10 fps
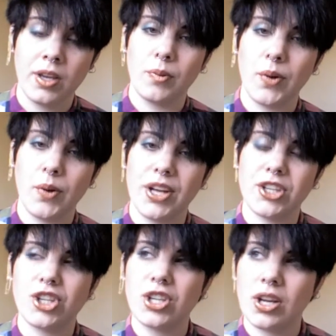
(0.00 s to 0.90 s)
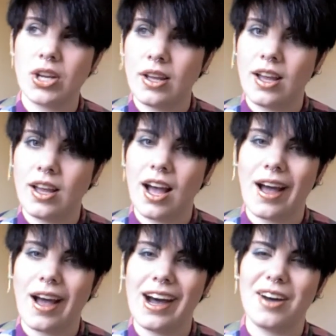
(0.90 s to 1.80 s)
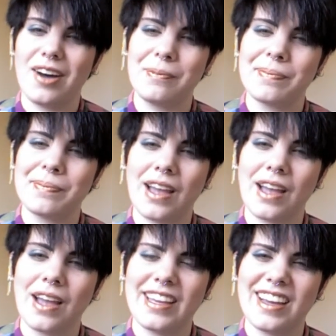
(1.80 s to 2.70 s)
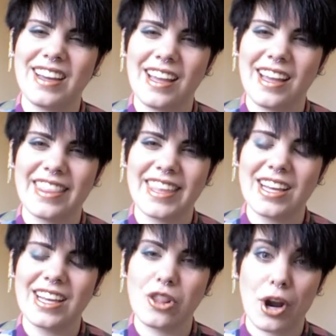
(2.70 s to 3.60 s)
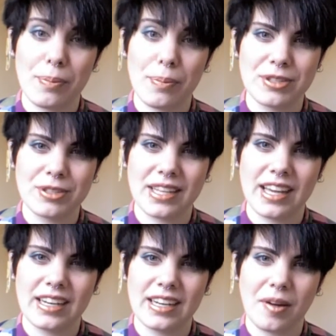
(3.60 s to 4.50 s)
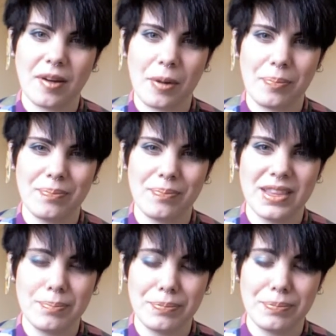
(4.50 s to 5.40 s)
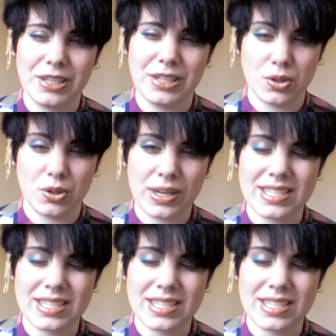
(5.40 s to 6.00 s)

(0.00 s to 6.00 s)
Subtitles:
which I think a lot of people say that about things with twists.